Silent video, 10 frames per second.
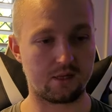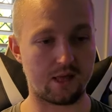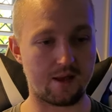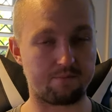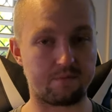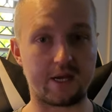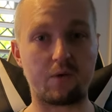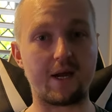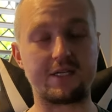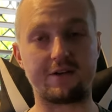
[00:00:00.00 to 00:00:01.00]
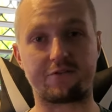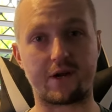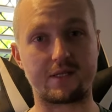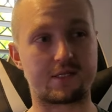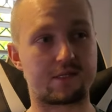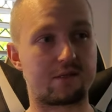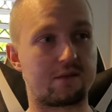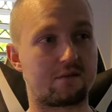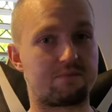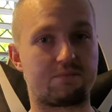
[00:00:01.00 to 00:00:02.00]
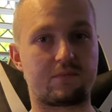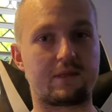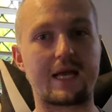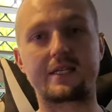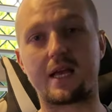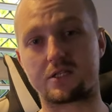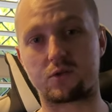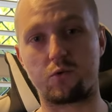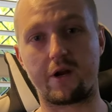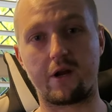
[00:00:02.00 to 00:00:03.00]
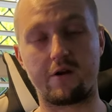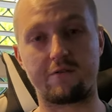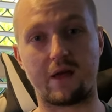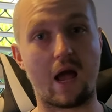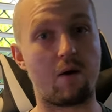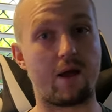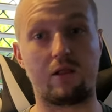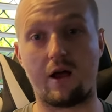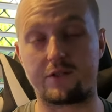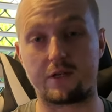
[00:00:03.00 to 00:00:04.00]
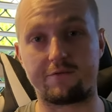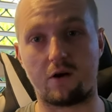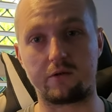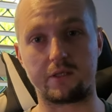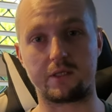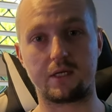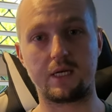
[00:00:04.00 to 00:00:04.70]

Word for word: Um, anyway, dear friends, that's our story of how our lives unfolded.